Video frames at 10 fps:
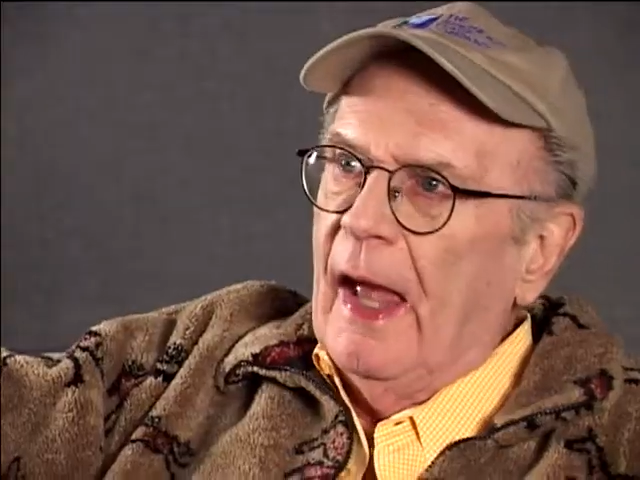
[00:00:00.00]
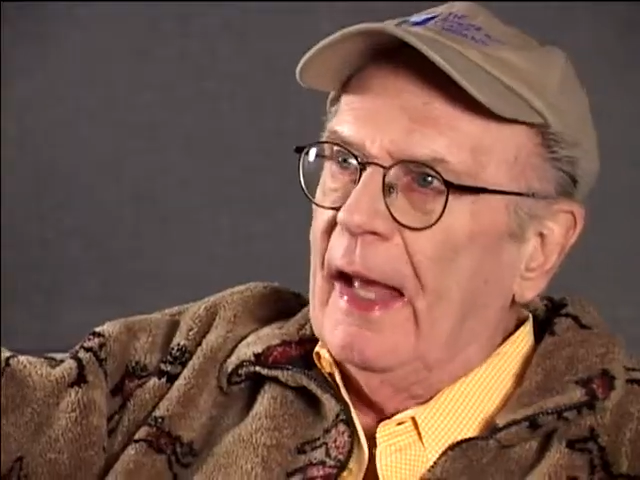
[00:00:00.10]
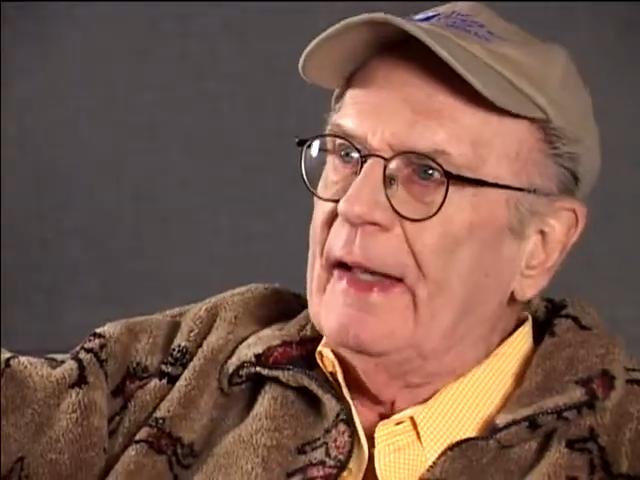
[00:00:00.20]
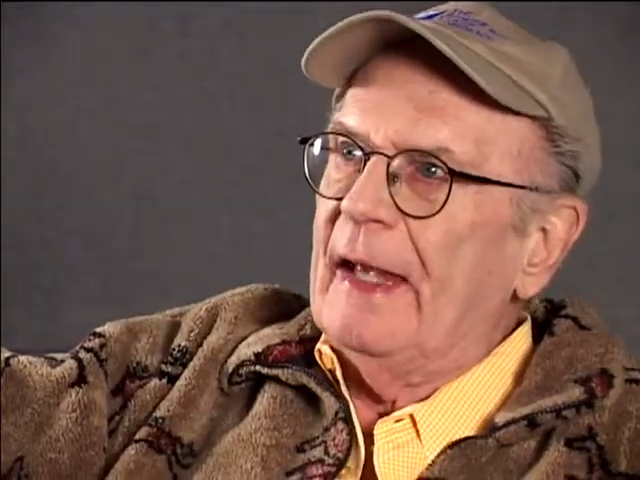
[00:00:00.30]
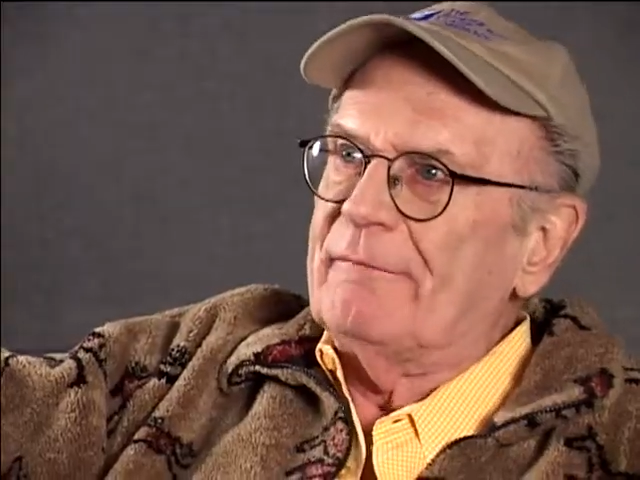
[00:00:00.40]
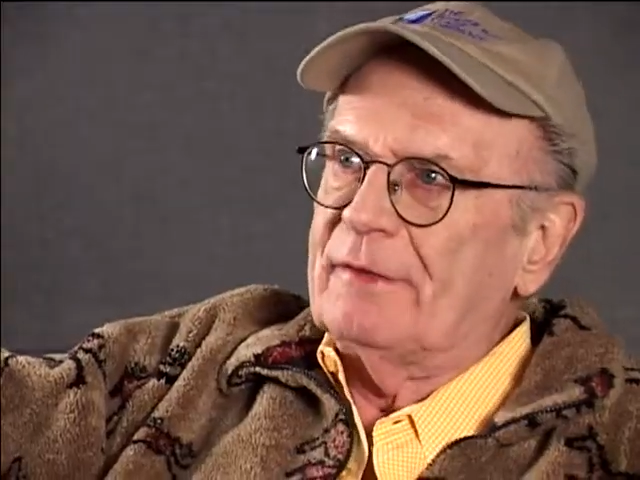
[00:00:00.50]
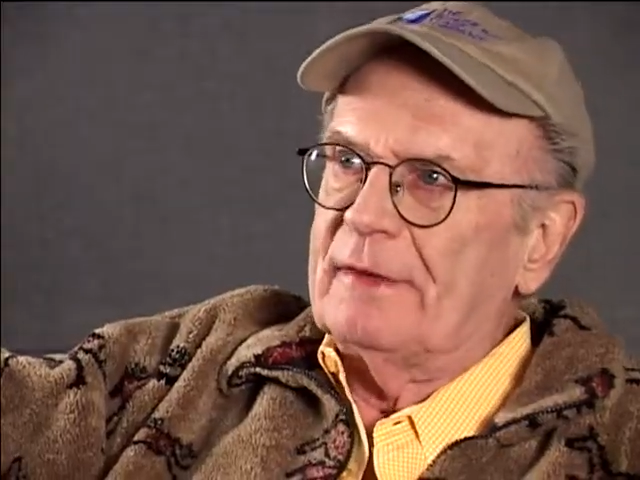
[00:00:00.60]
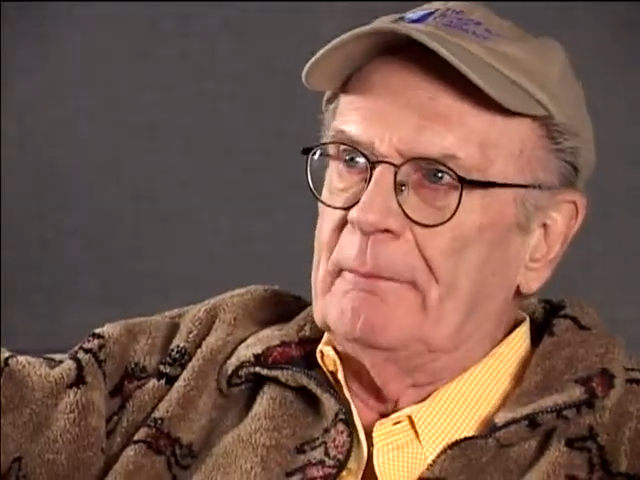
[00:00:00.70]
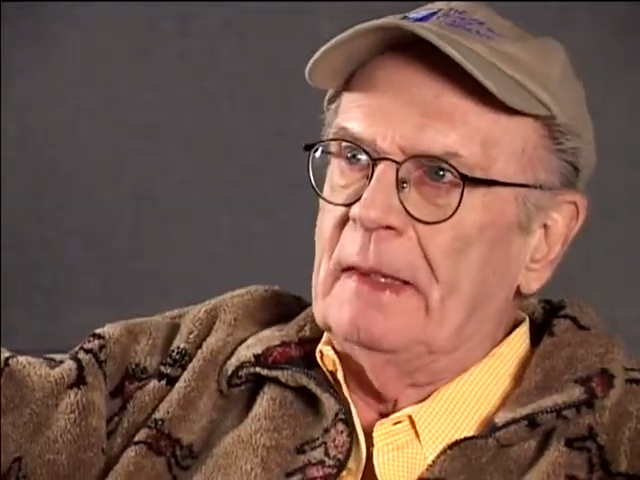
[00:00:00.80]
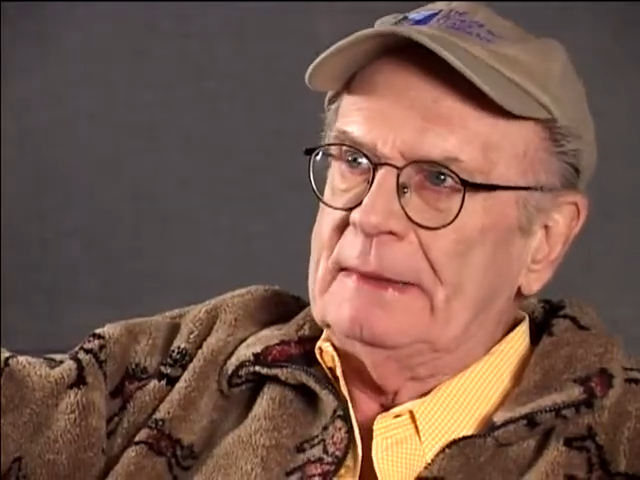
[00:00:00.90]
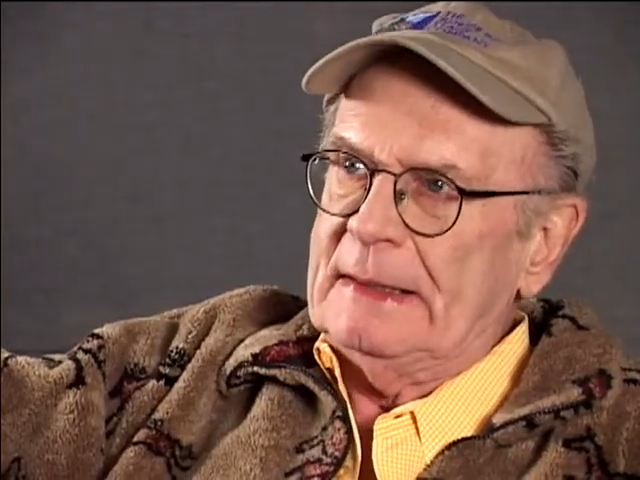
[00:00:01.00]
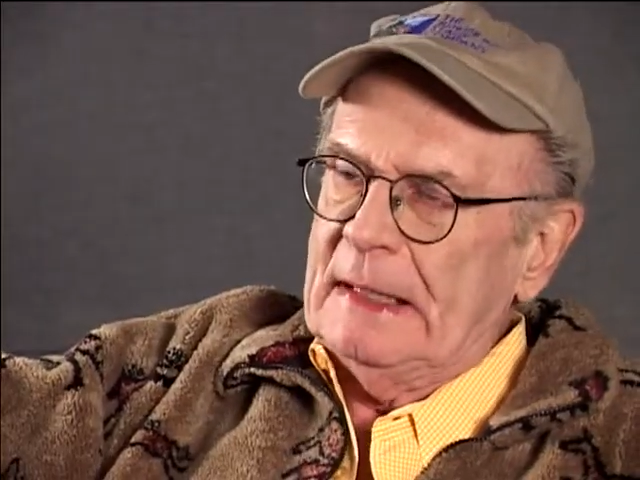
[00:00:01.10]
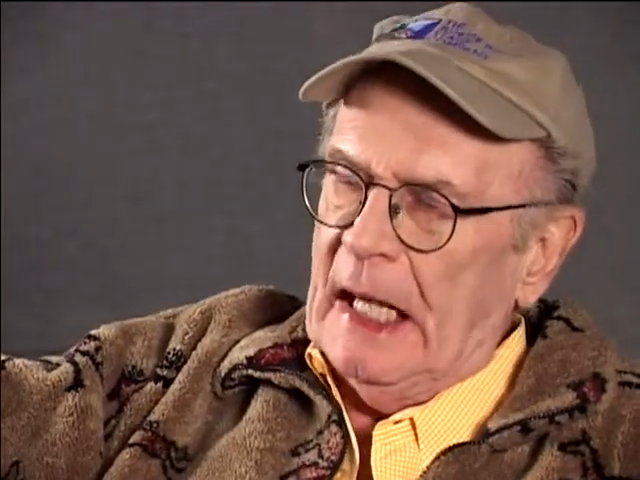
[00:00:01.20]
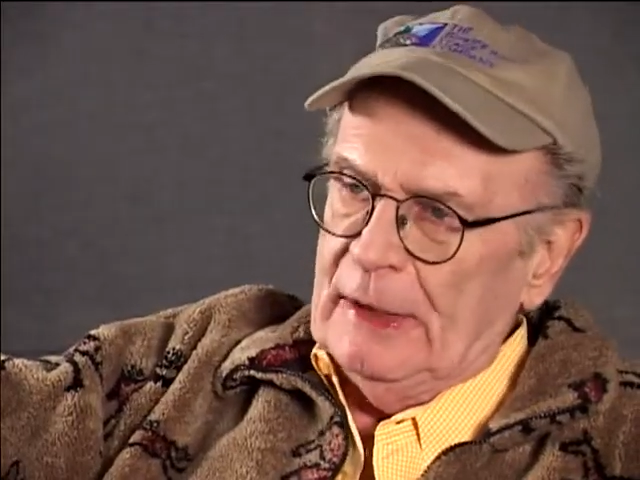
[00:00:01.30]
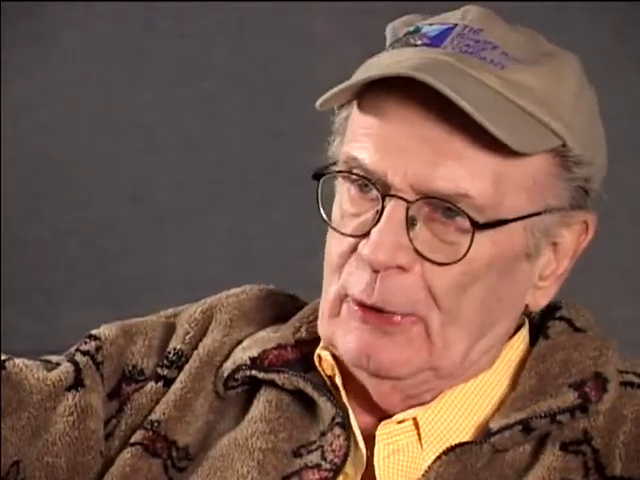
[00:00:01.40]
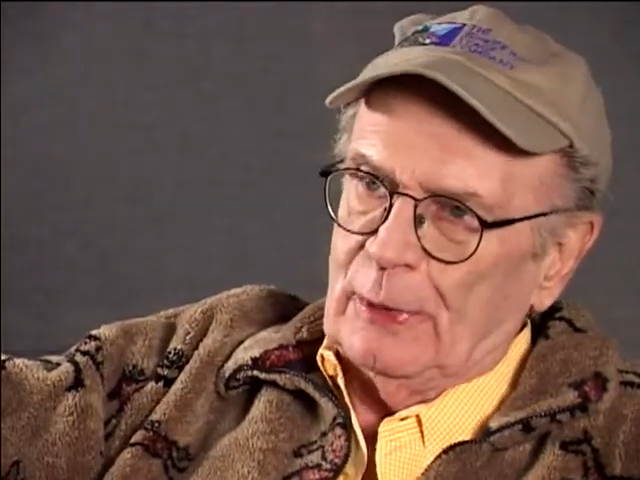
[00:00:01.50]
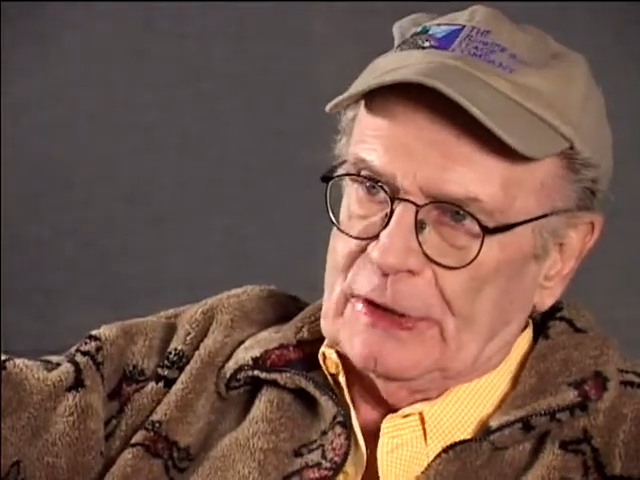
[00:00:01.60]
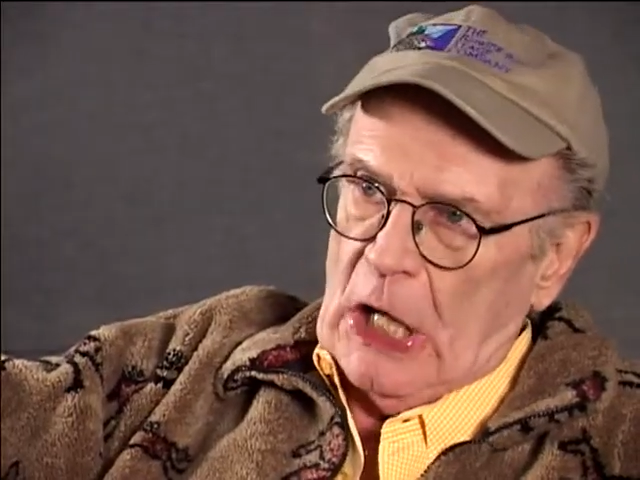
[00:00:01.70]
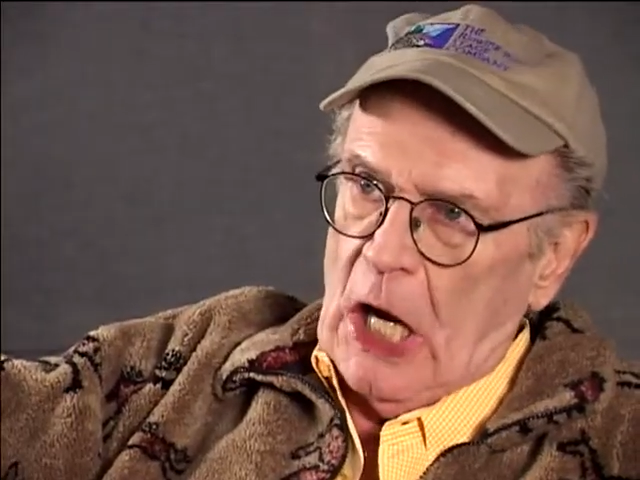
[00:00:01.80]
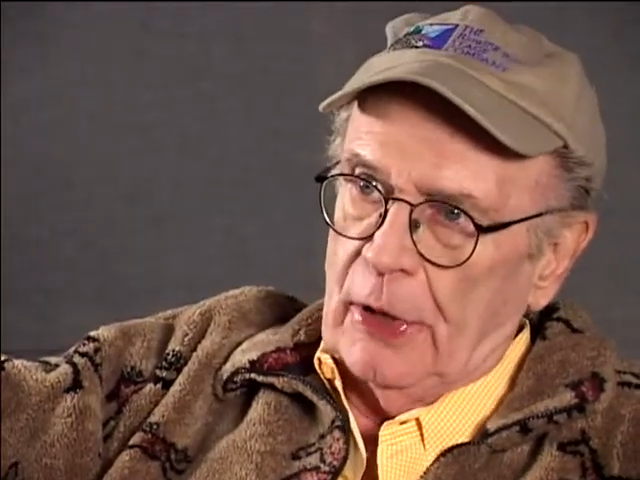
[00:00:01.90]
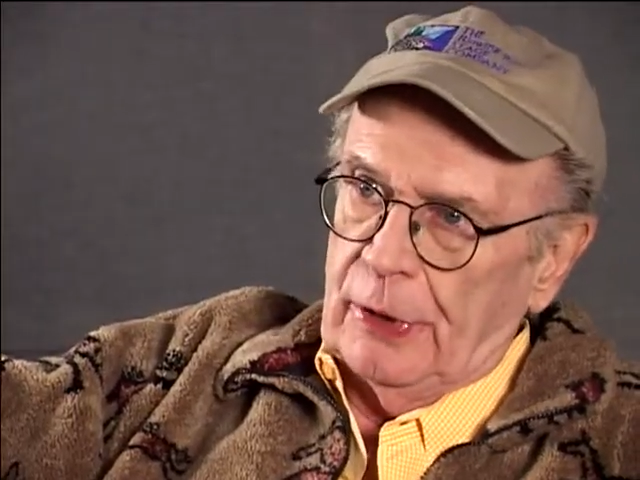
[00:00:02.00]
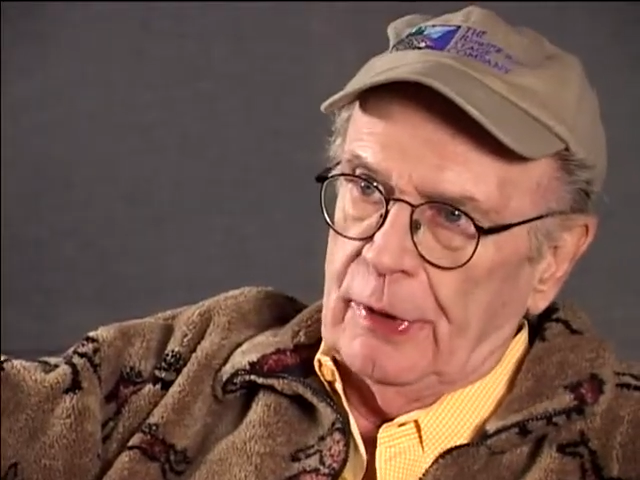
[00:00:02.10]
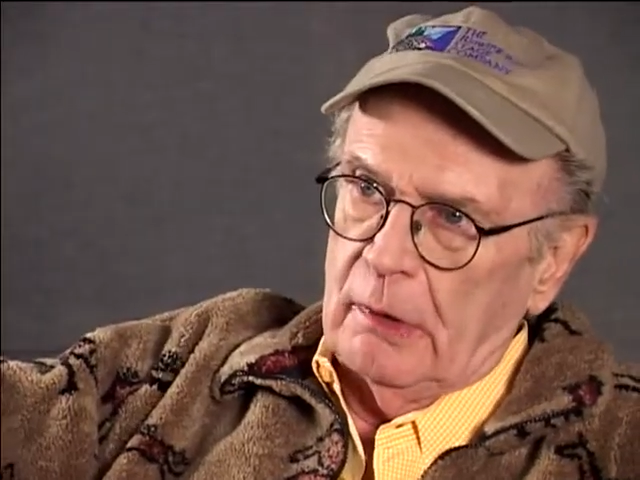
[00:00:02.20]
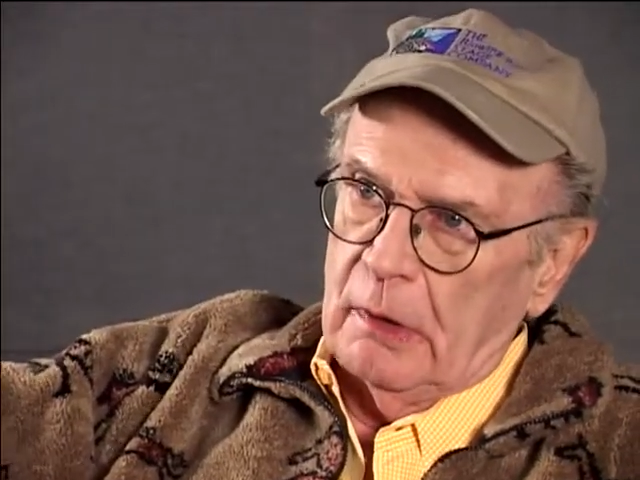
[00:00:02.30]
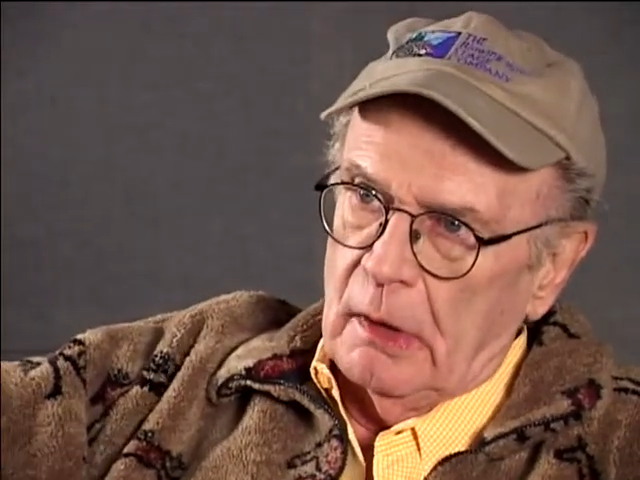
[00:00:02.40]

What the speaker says: And after the Monday night, you were tired.